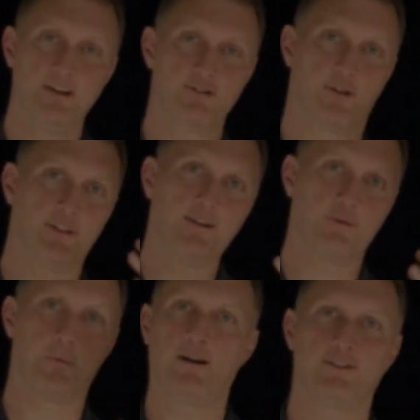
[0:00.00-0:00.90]
So thanks
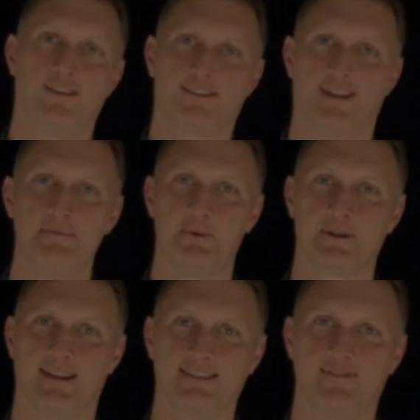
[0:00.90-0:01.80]
for watching this
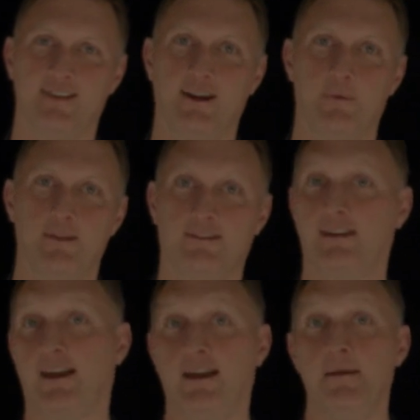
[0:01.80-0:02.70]
Lightboard lesson video with us
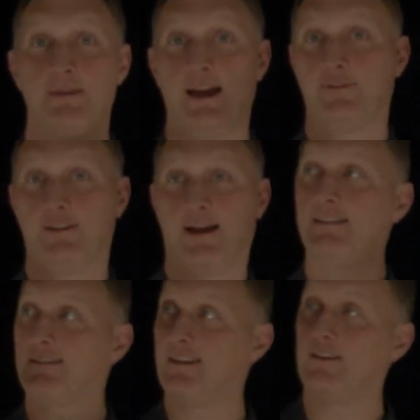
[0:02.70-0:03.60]
today. Hey, if you like
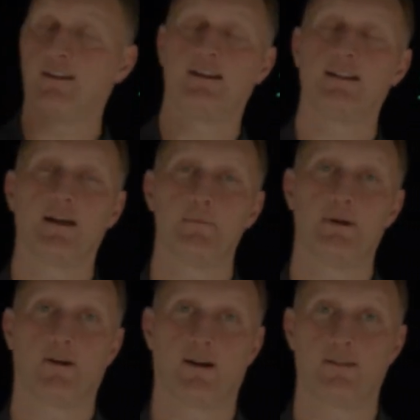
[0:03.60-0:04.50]
this thing, you can click up
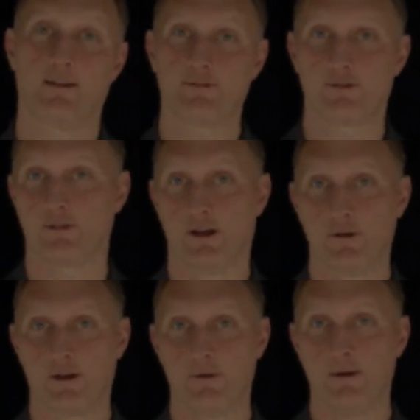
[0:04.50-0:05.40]
here on our Dev Central
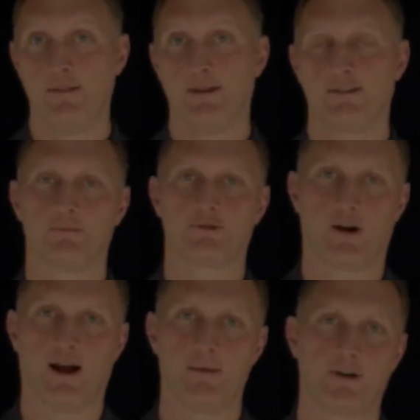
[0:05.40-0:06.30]
logo and
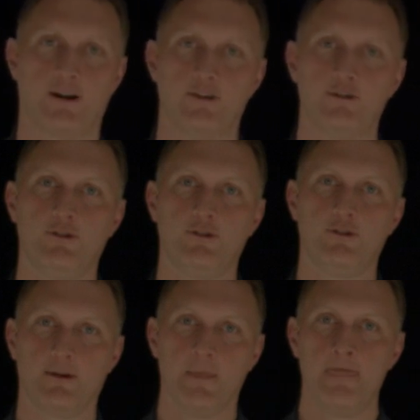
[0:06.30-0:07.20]
subscribe to our YouTube
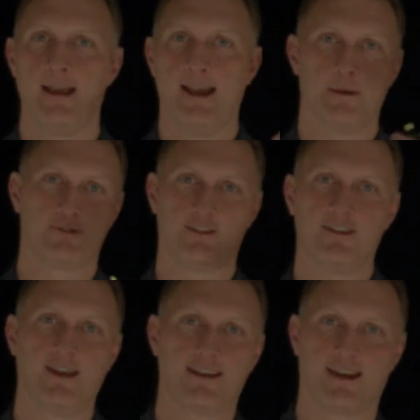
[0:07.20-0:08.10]
channel, and we'll see
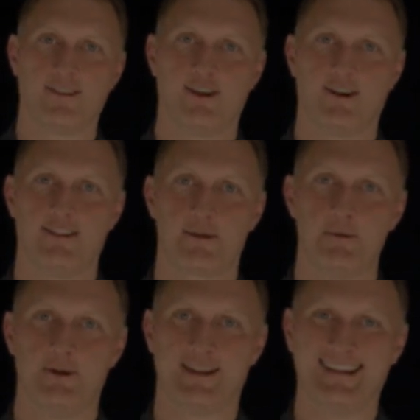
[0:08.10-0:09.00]
you guys out there in the
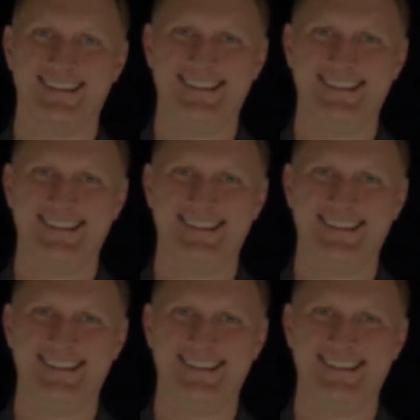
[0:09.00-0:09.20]
community.